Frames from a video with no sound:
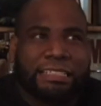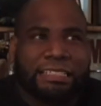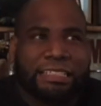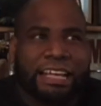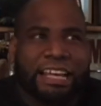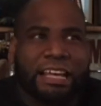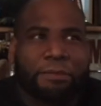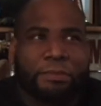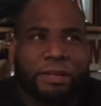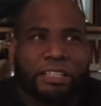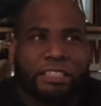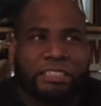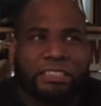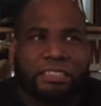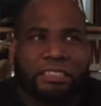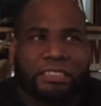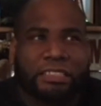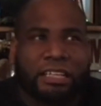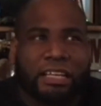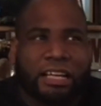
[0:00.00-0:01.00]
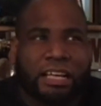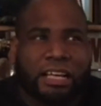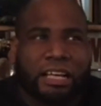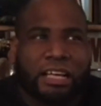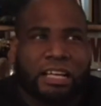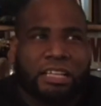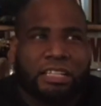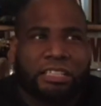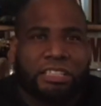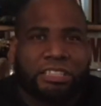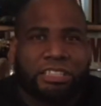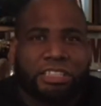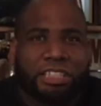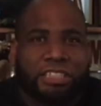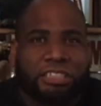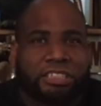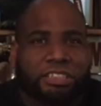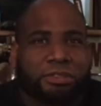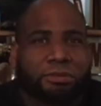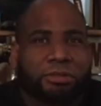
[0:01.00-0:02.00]
his name is
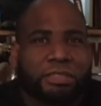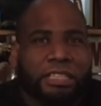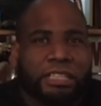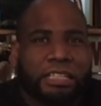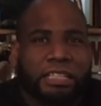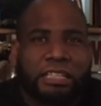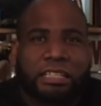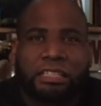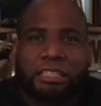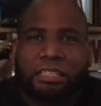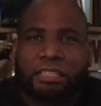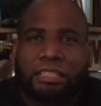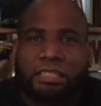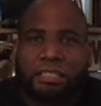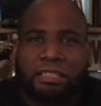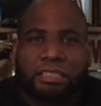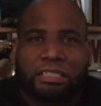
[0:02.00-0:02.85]
Shinsuke